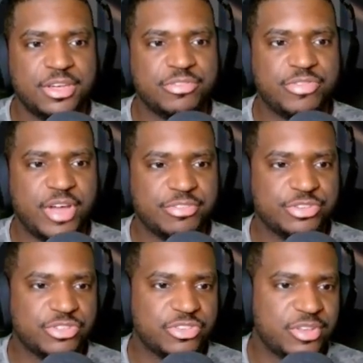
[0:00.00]

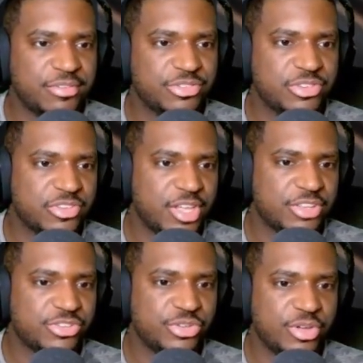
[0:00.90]
576
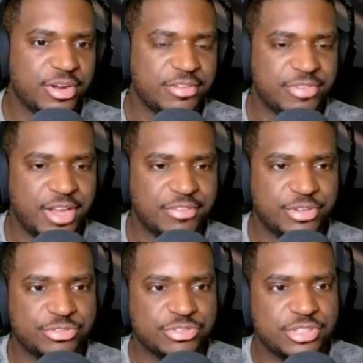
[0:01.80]
SU out of
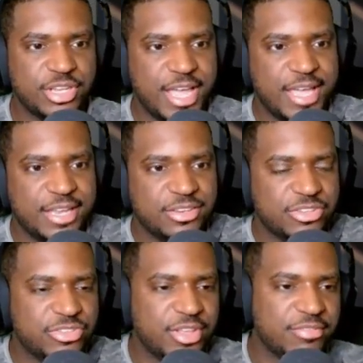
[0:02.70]

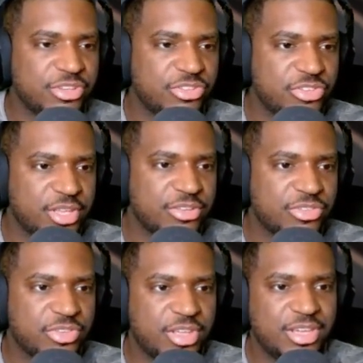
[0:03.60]

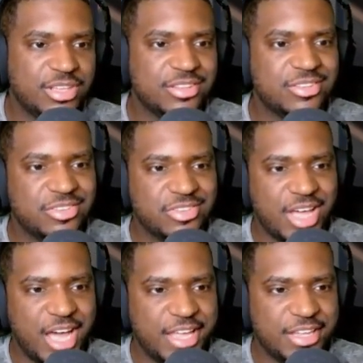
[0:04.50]
576. This is
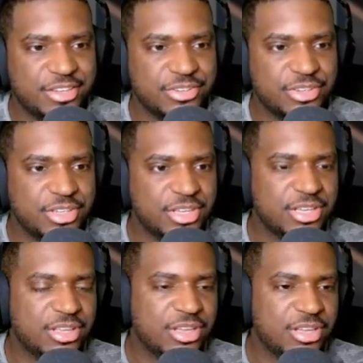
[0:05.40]
iron,
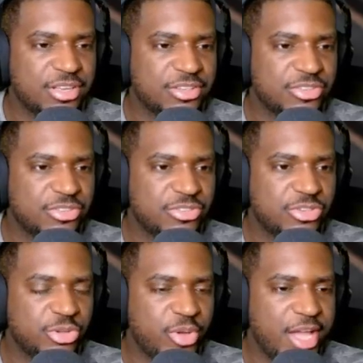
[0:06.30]
2
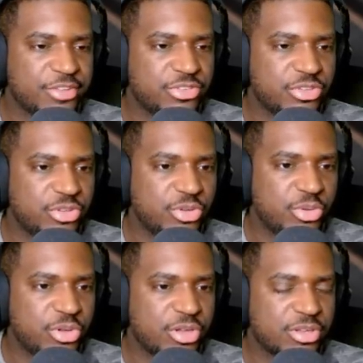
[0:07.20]
SU
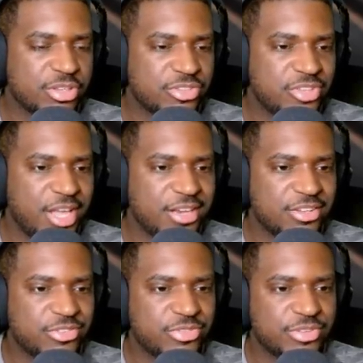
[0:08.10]

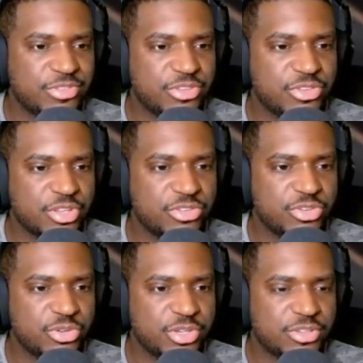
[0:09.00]
containers, 56
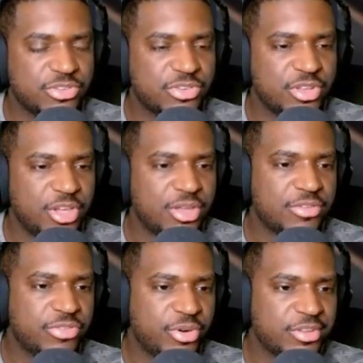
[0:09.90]
units,
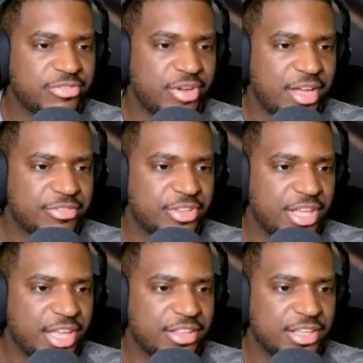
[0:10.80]

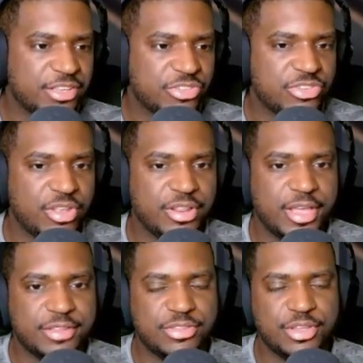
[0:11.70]
45K. They can sell
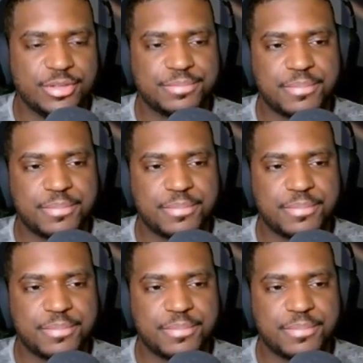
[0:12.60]
that there.